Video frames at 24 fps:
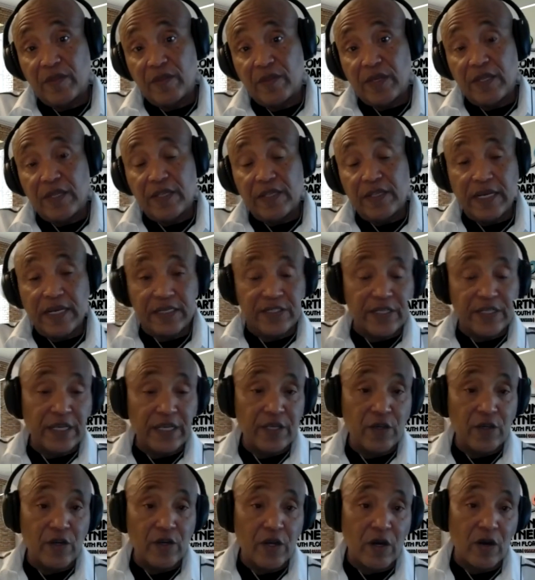next thing
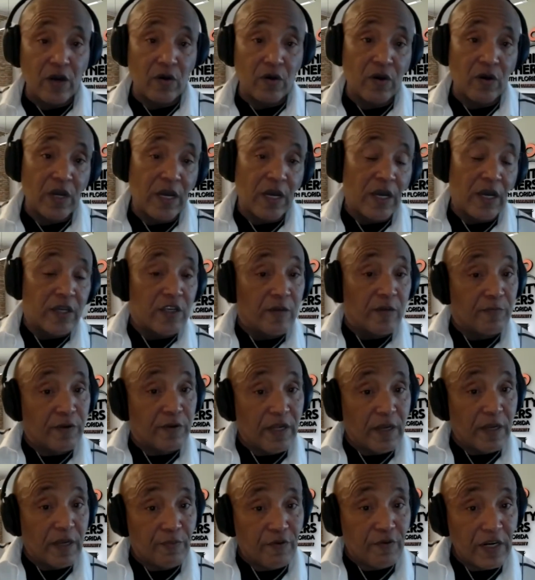you know, your
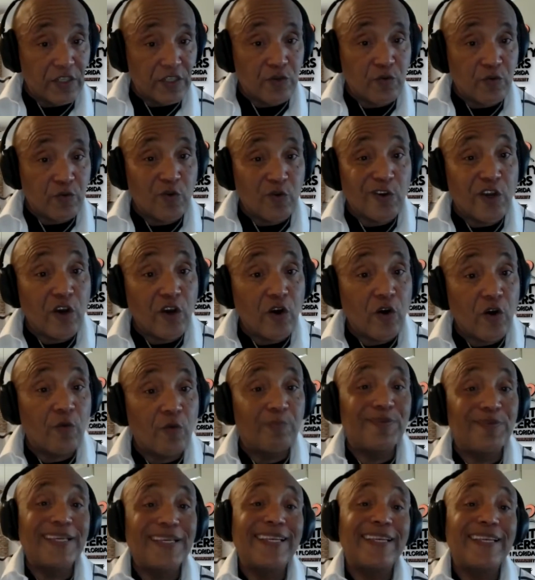blood pressure will go
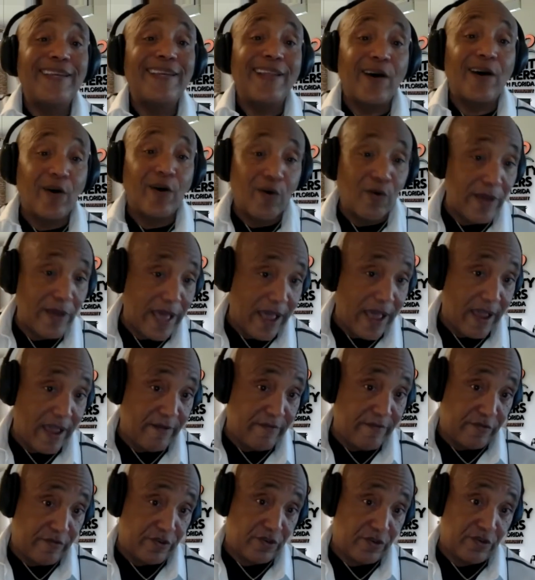below
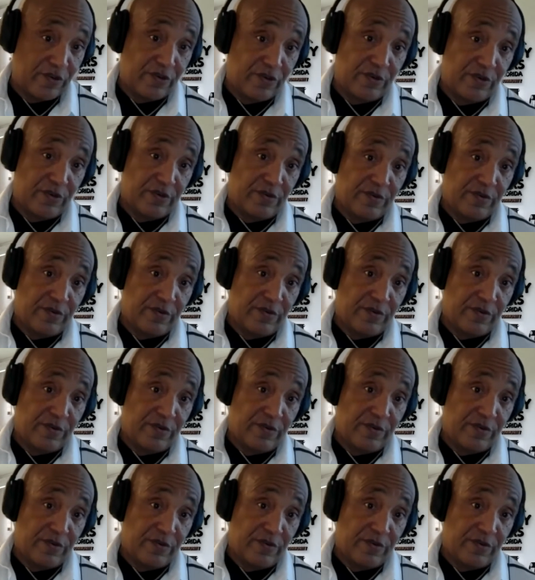average.